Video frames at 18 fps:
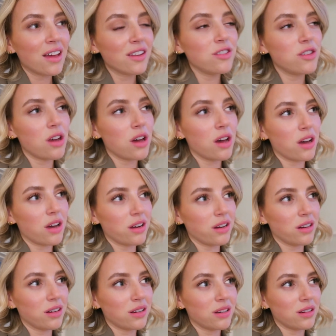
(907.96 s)

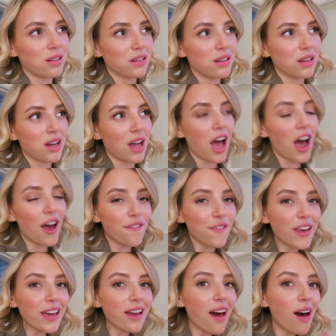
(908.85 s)
No, I
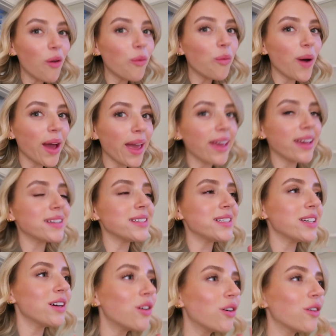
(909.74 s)
think I'll wait
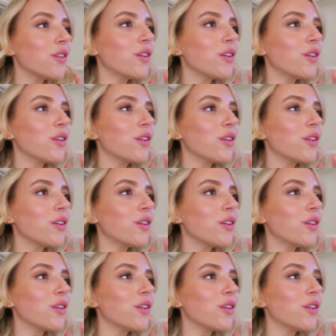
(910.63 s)
until